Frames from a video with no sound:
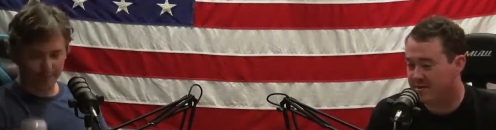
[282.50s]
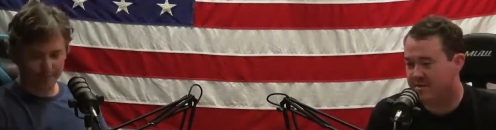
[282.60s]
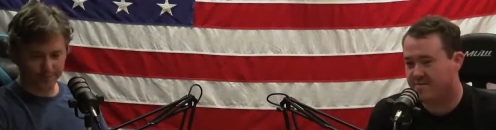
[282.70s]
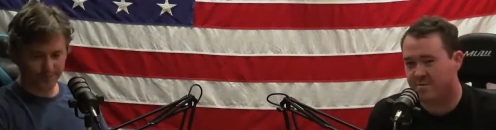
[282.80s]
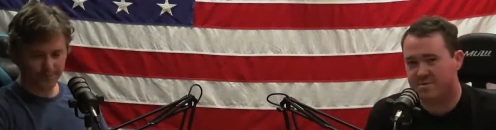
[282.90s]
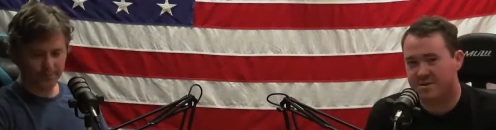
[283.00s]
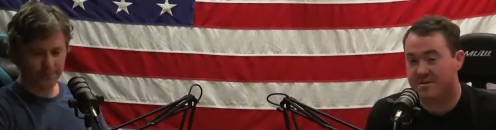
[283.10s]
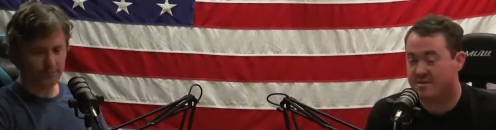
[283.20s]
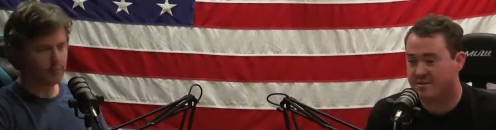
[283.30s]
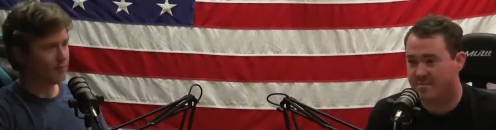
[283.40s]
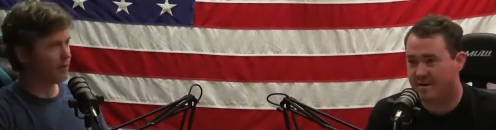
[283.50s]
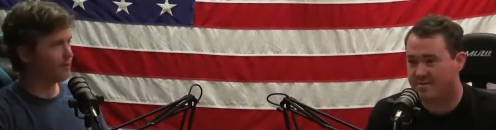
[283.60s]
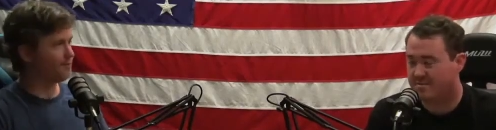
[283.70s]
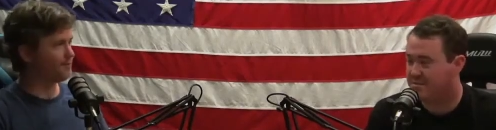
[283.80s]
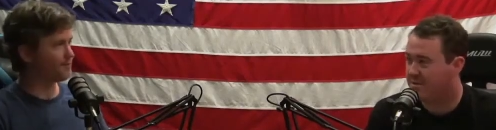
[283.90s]
Speaker 1: of course it is a
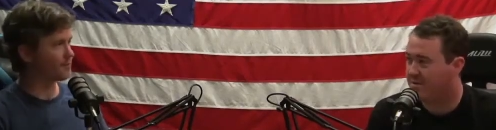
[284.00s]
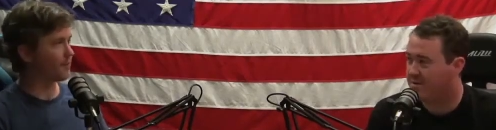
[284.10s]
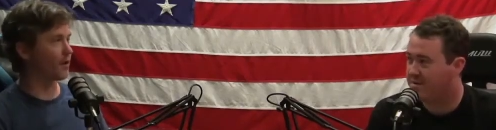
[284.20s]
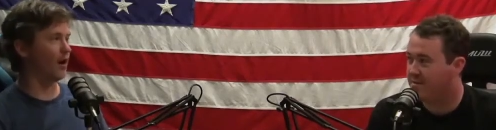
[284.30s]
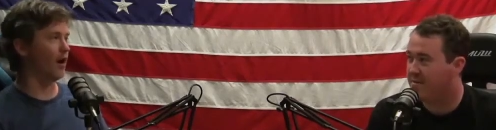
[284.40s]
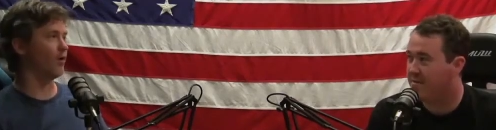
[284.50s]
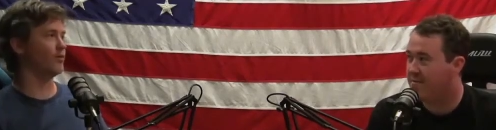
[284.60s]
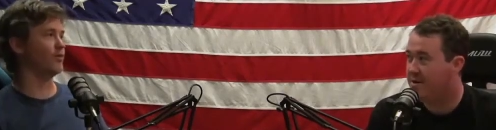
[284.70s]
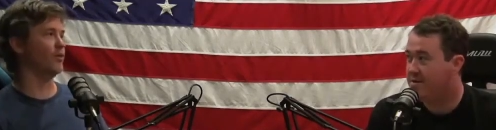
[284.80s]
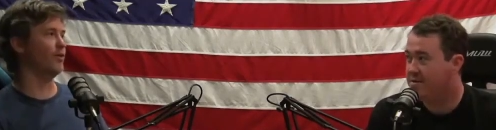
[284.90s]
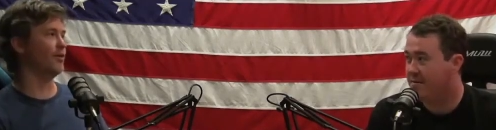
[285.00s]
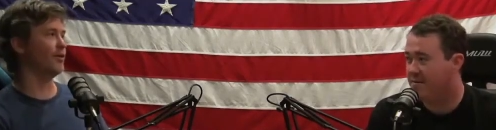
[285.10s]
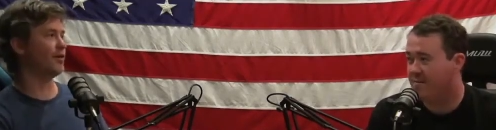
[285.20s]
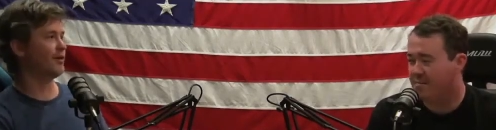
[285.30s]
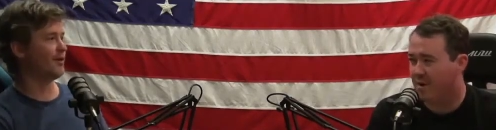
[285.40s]
spectrum. So some oh, of them, dude. some of
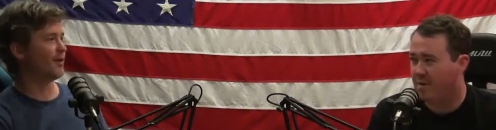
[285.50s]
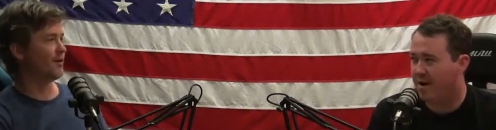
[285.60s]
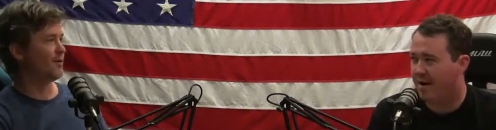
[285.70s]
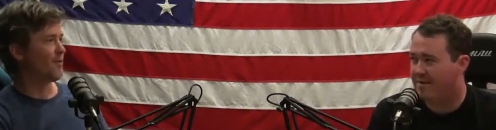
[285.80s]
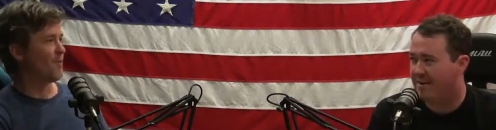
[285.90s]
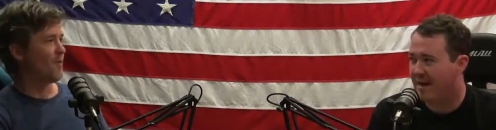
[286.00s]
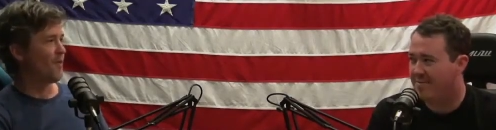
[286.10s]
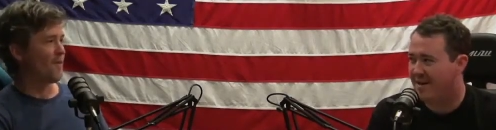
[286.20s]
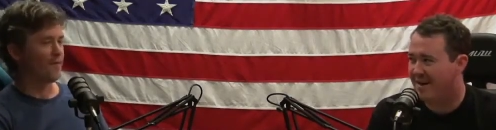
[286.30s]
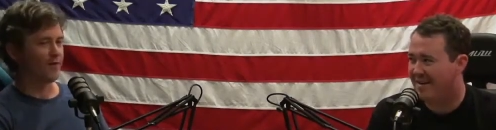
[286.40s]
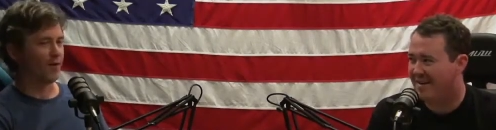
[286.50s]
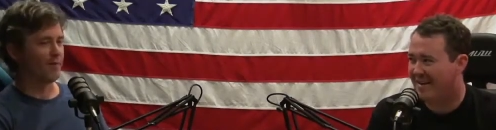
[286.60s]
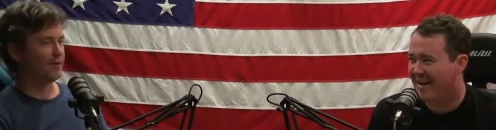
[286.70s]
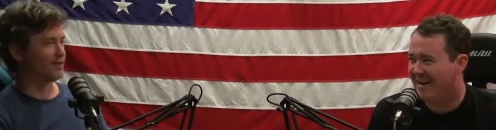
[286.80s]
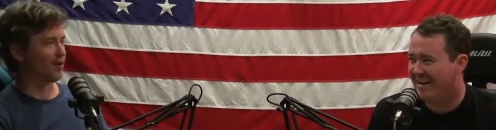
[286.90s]
them don't have it that bad. Don't get
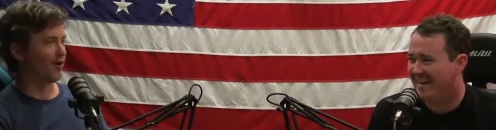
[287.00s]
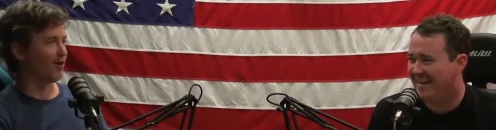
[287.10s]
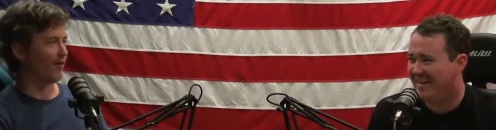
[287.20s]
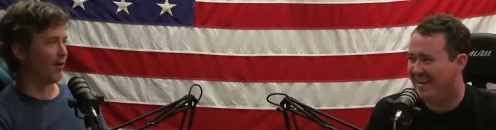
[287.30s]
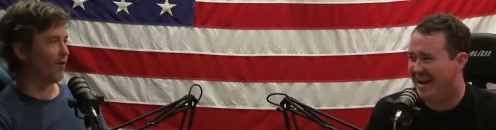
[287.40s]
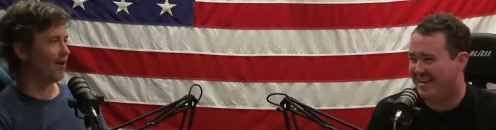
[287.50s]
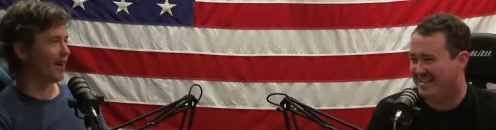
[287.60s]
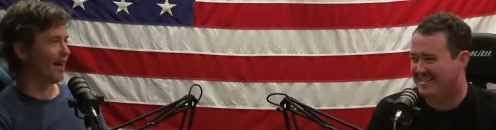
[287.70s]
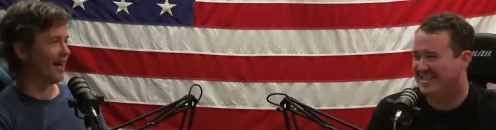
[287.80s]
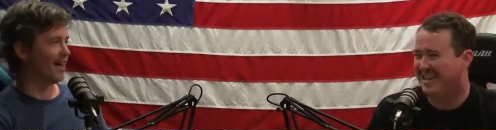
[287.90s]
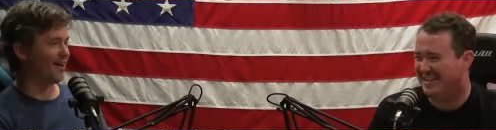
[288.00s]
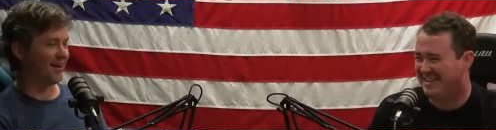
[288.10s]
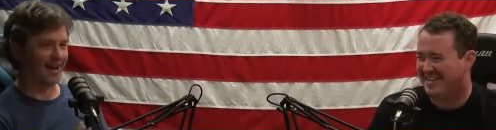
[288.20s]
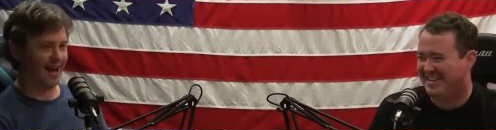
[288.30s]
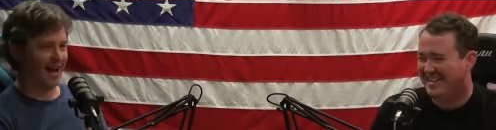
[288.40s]
kinda, me started on that one guy.
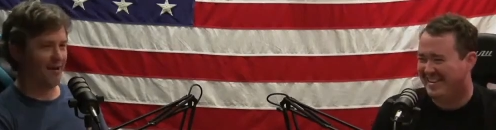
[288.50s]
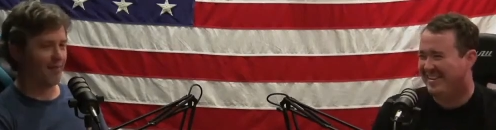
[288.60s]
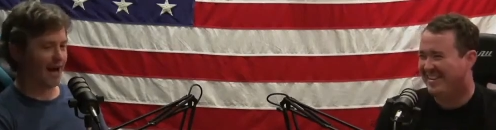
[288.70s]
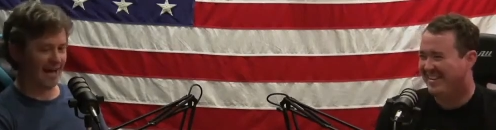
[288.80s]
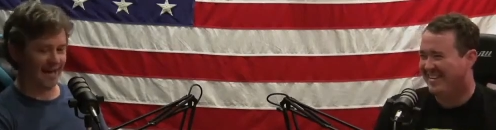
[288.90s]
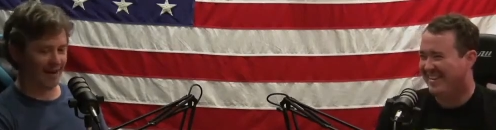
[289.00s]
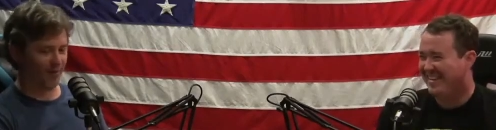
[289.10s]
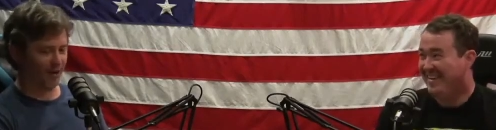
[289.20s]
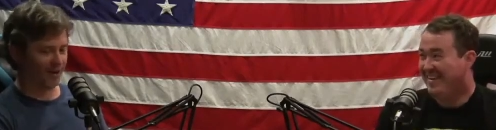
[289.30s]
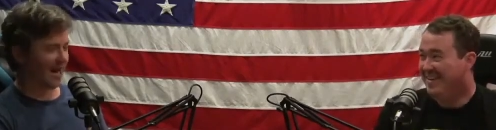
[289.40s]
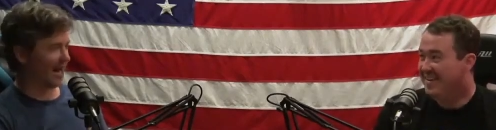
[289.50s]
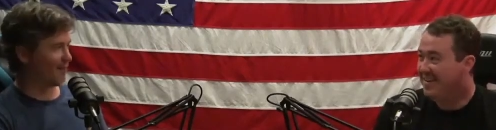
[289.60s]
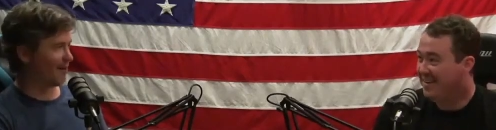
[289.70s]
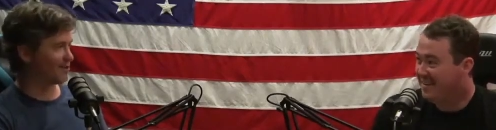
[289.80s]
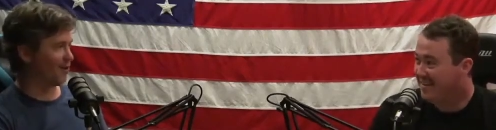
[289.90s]
Chilling.
Speaker 2: I'm, I got that one guy in
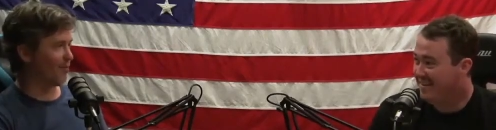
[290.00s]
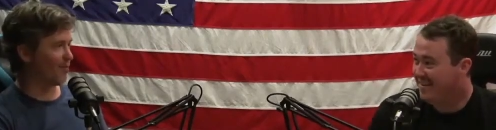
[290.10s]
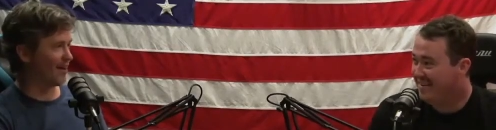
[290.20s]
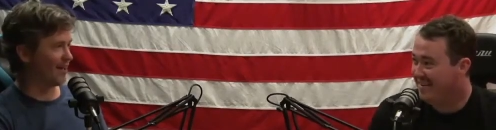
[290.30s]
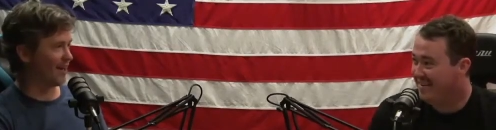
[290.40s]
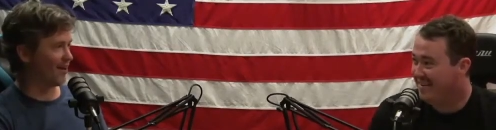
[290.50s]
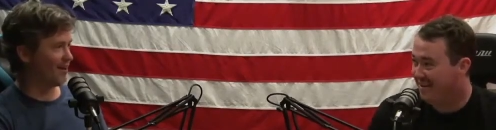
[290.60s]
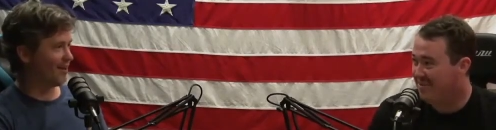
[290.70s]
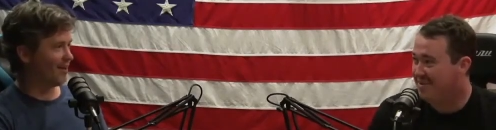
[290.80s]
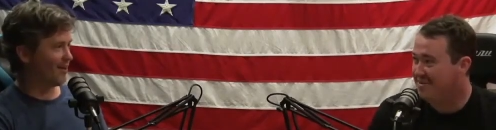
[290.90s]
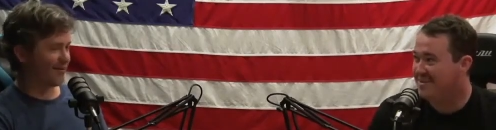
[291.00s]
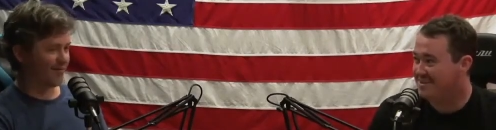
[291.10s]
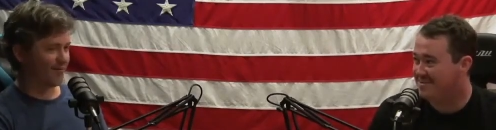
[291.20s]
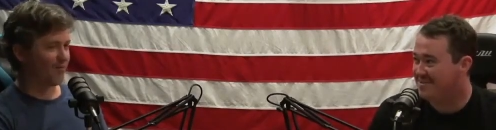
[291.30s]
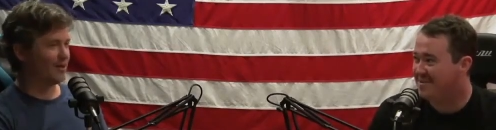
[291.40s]
my scope right now. That
Speaker 1: one dude that's
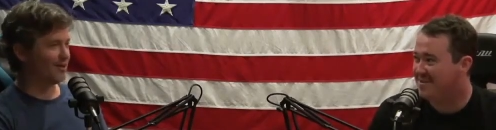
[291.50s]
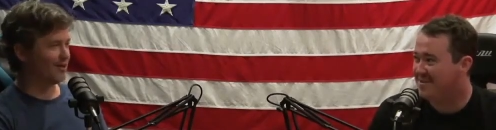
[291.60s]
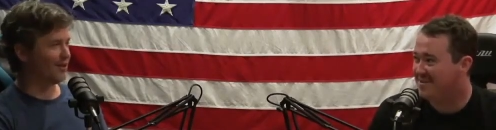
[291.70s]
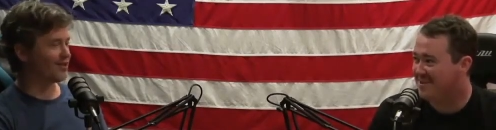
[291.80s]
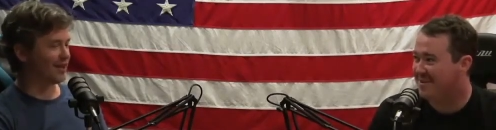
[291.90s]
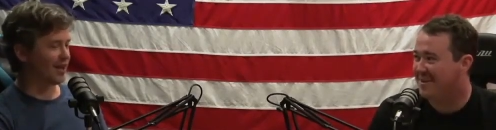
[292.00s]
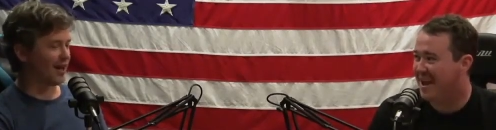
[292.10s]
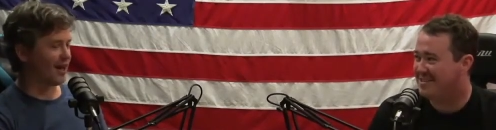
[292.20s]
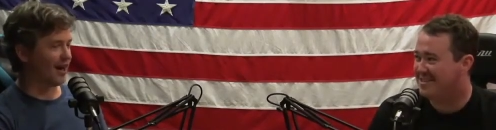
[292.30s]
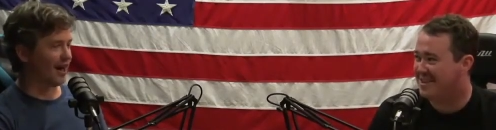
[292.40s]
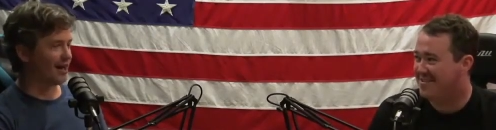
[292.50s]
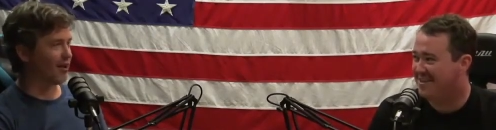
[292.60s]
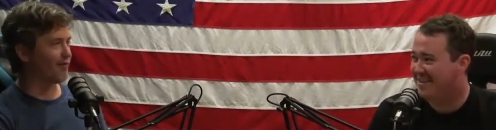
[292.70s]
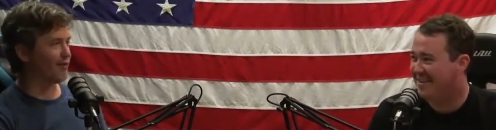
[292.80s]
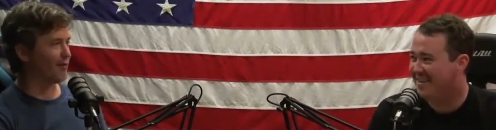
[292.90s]
a real, dude, he's real like, Casanova. I
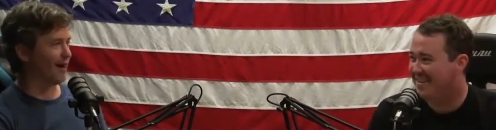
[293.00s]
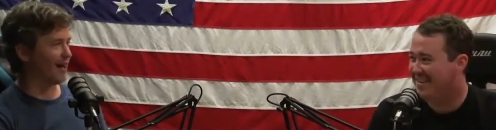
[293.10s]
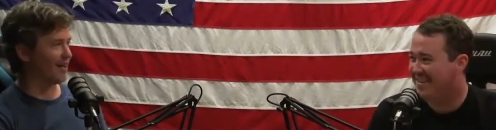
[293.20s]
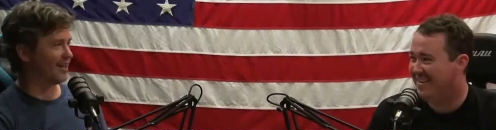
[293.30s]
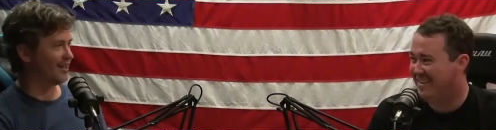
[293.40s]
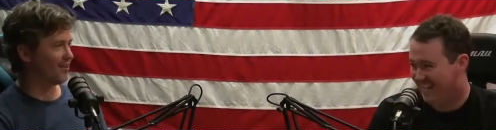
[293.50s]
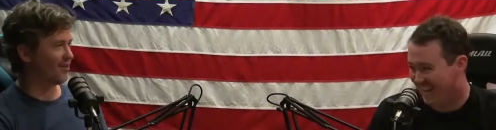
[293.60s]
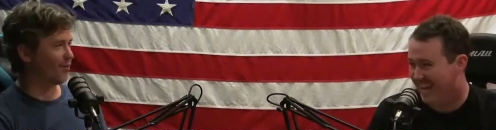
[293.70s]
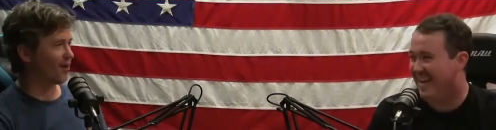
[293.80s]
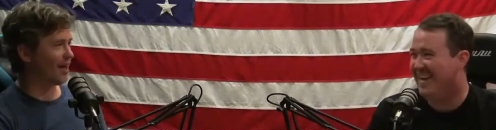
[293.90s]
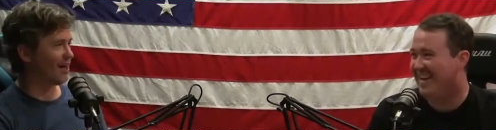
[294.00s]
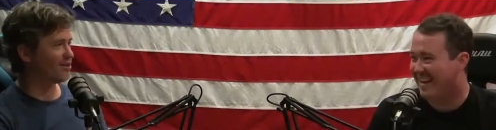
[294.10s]
love your body. No, the yeah. one guy who's